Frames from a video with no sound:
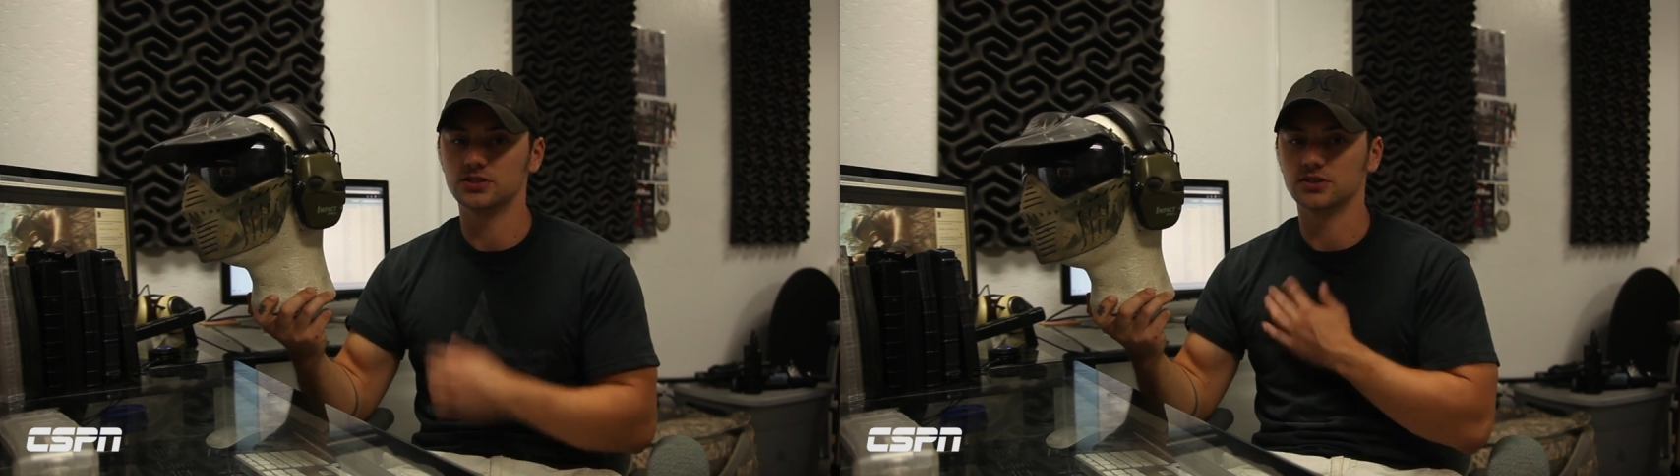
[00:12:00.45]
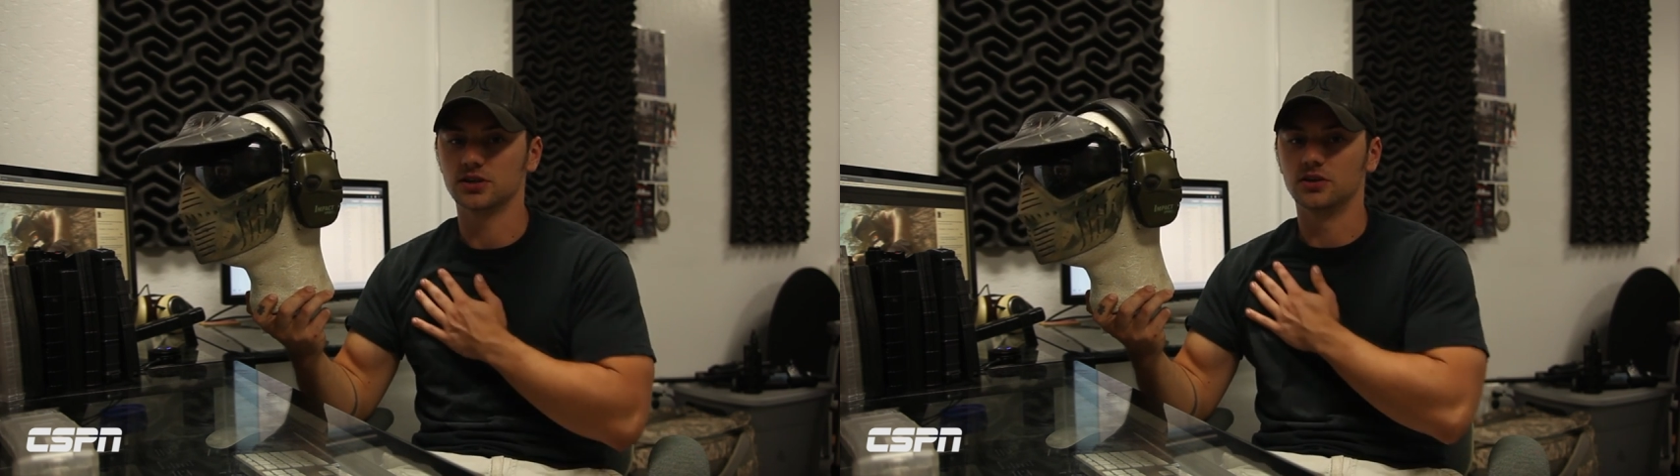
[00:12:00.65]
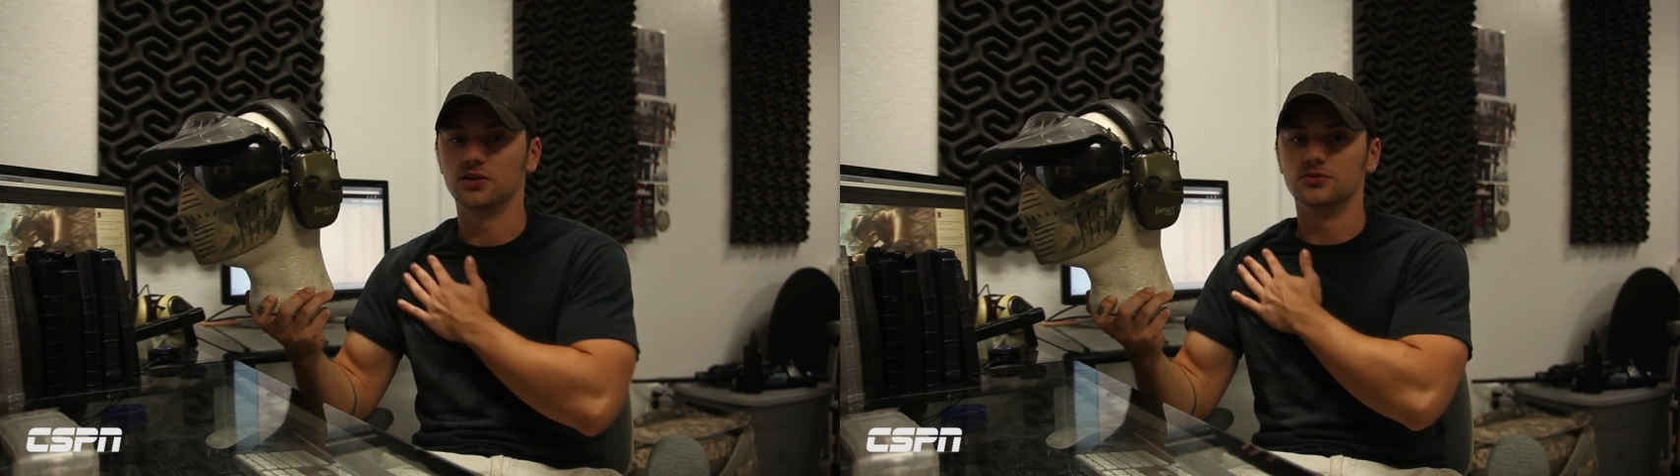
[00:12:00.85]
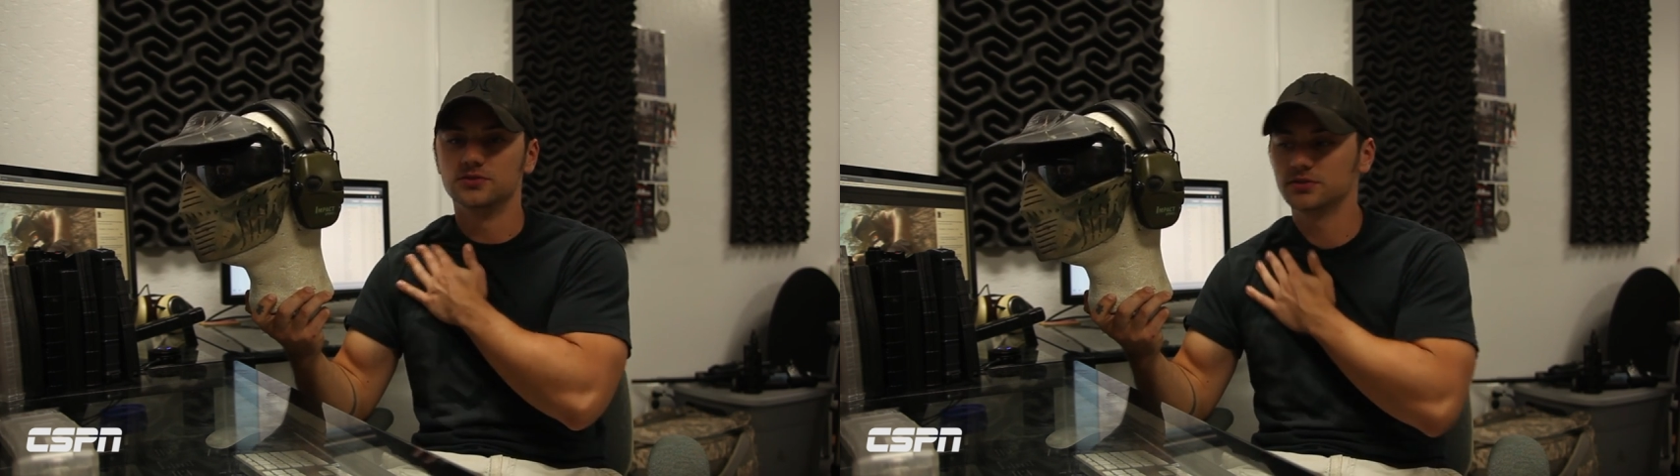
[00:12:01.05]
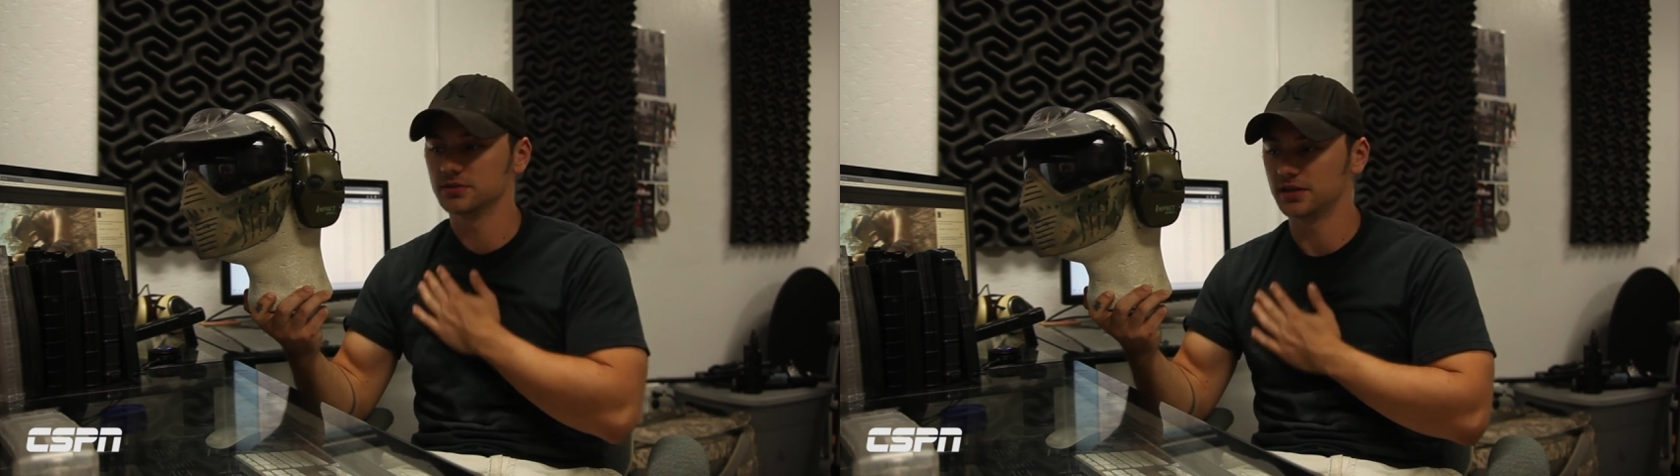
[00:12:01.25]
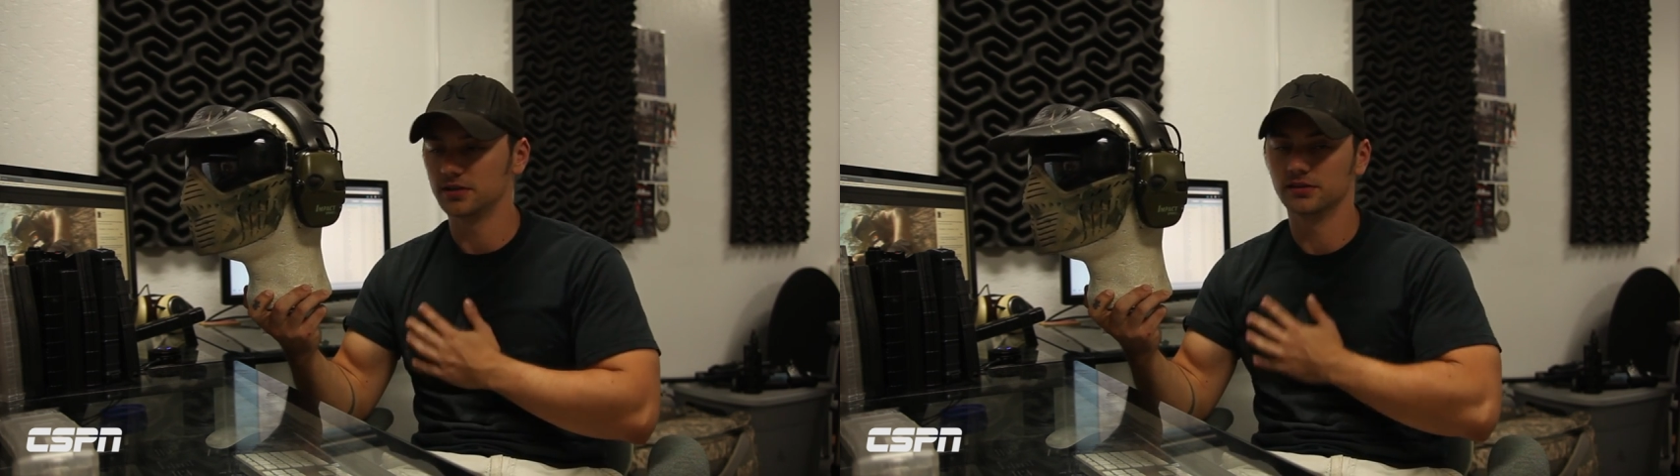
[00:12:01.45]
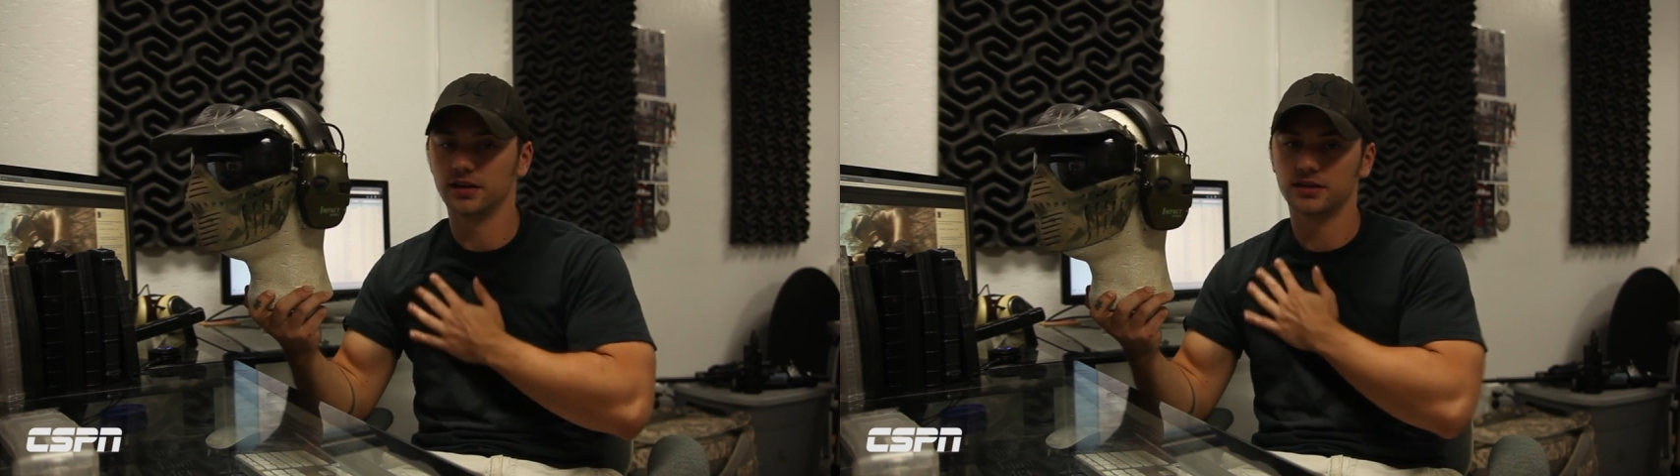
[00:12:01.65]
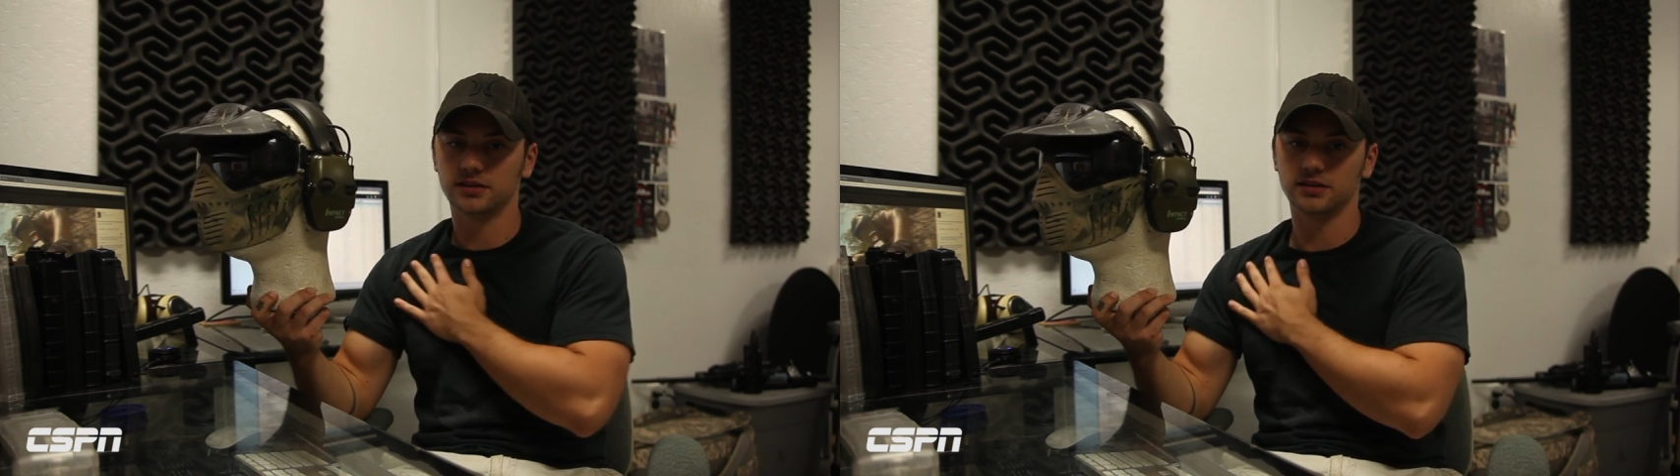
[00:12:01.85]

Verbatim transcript: just their clothes that are like,